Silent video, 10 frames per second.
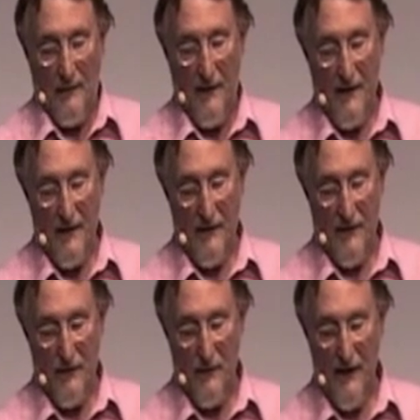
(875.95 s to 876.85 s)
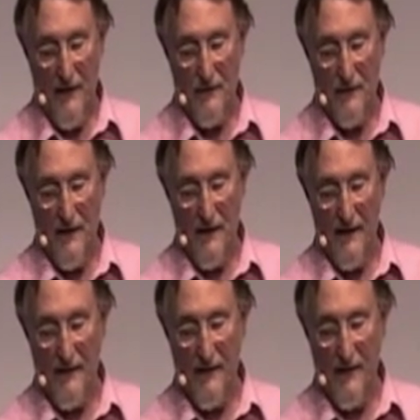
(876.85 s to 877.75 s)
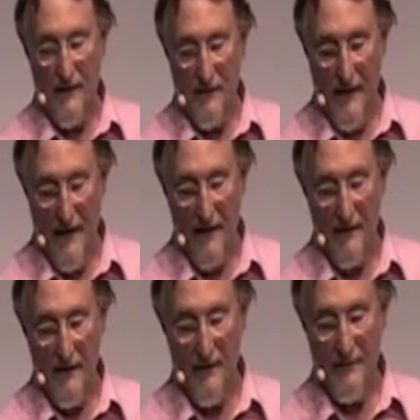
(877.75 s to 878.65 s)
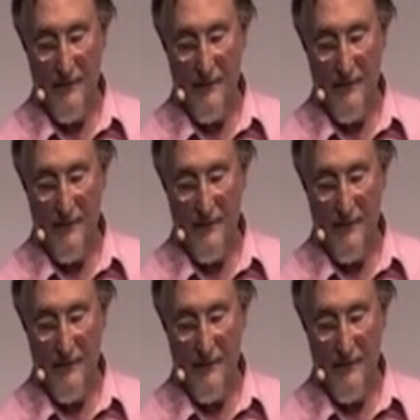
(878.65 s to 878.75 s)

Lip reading: Because without realizing it then,